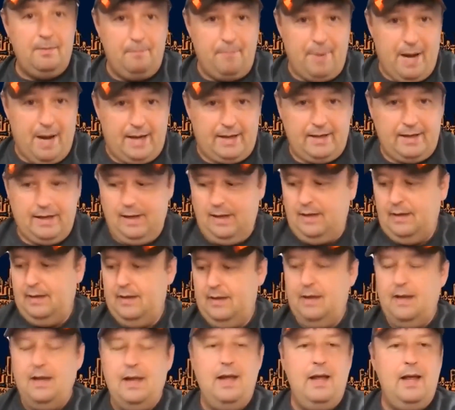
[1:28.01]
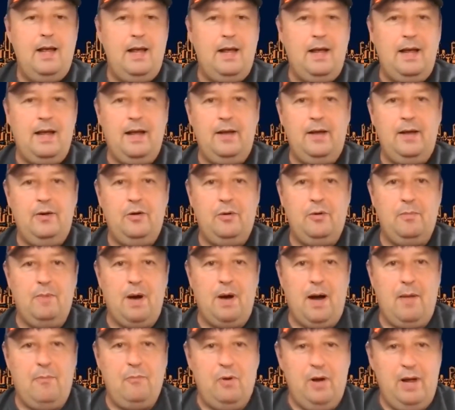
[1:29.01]
Becca and her
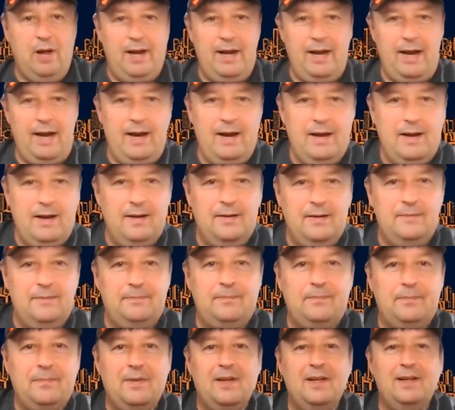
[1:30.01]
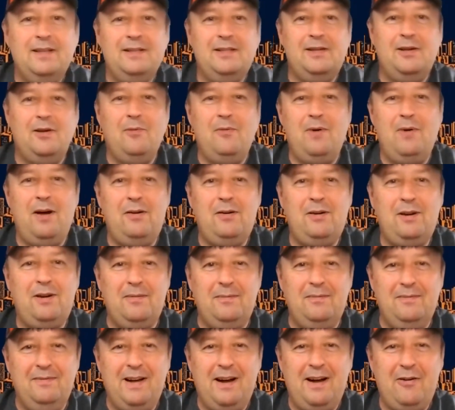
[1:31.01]
mom, Wendy. So
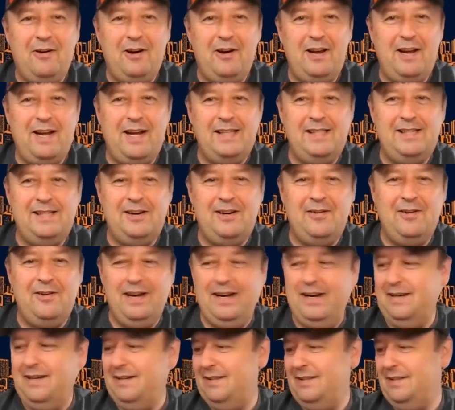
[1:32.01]
welcome. How are you guys doing?